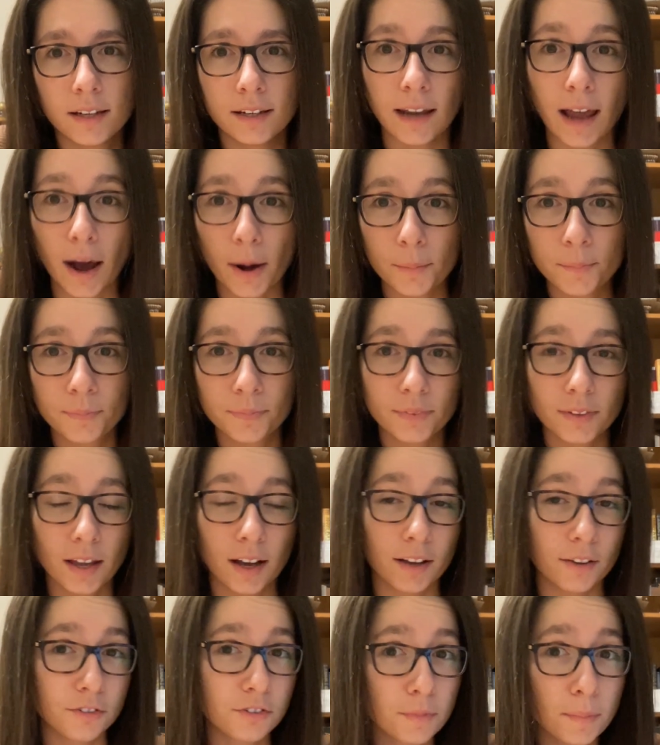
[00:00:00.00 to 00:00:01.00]
Now,
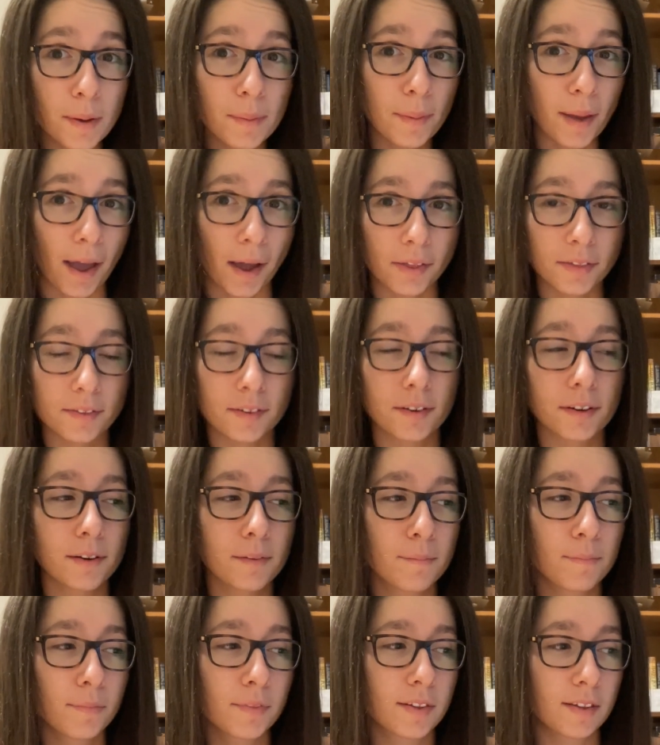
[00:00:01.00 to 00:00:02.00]
I used to be a
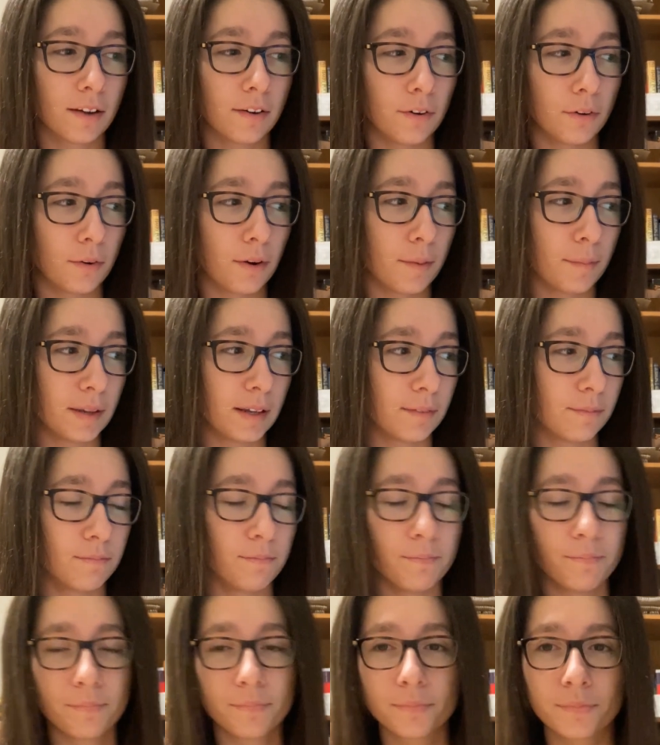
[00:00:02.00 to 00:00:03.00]
pantser, so I
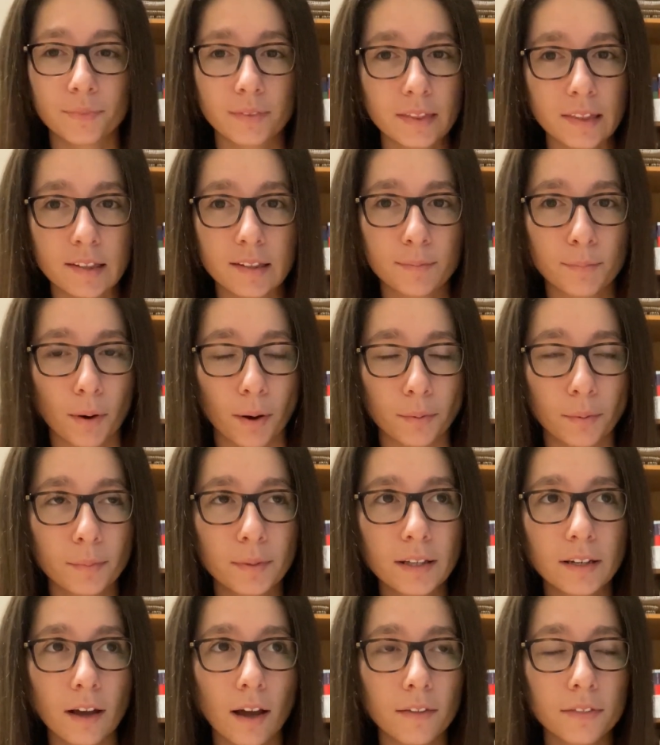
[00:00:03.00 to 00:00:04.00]
mean, it's
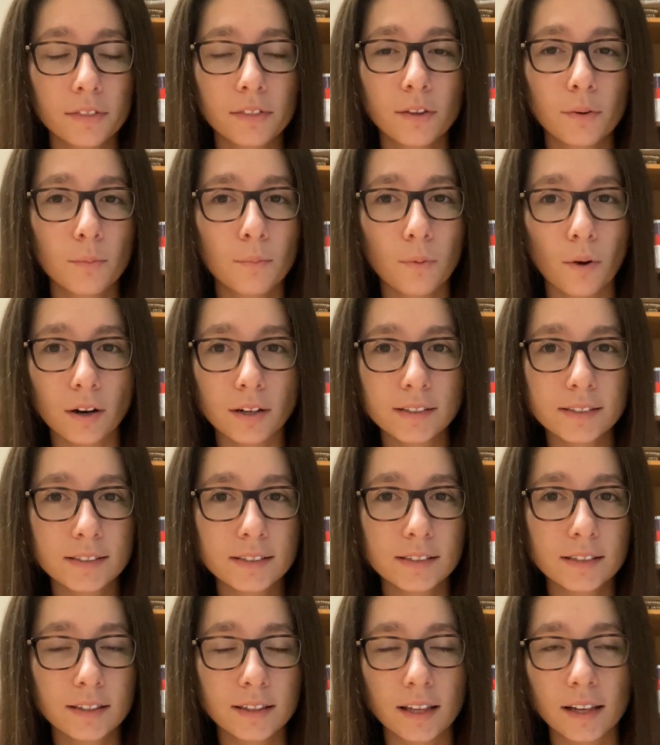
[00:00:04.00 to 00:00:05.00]
probably not the
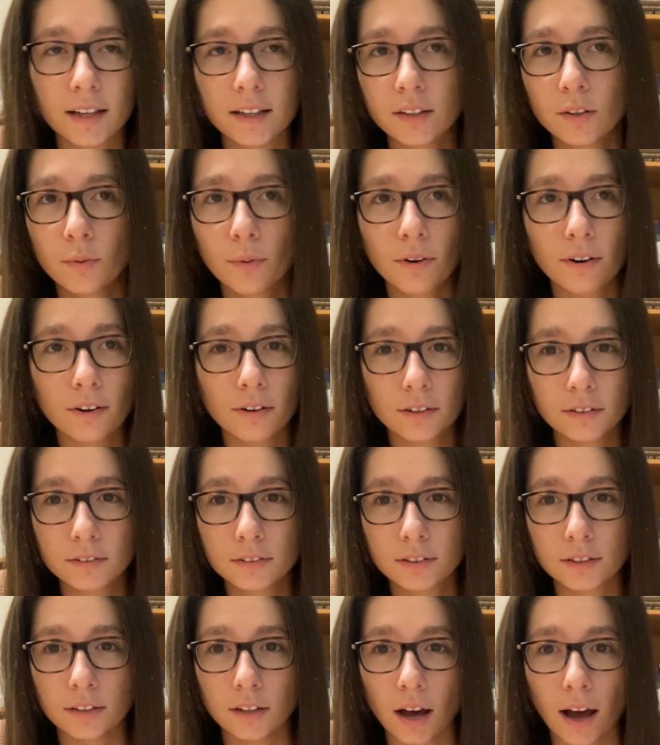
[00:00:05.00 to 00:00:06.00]
worst thing in the world
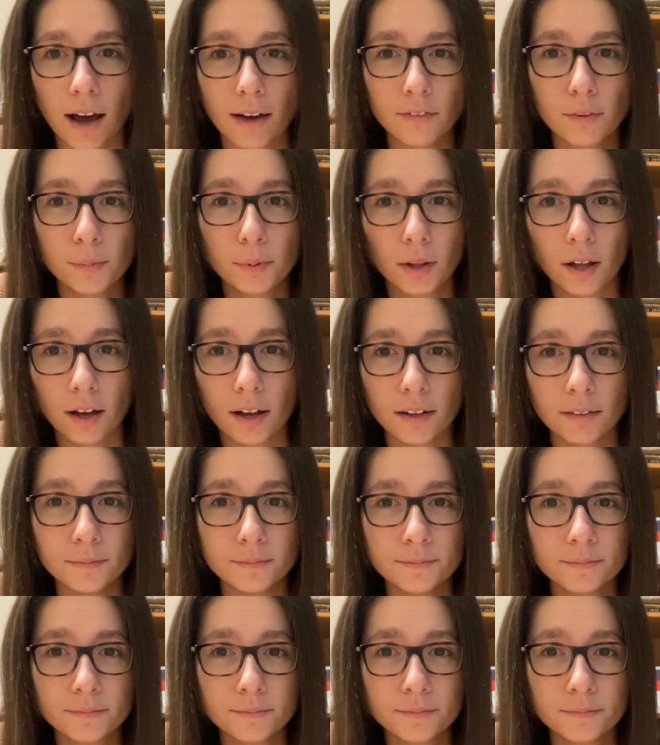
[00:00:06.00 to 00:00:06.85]
to not have a plot,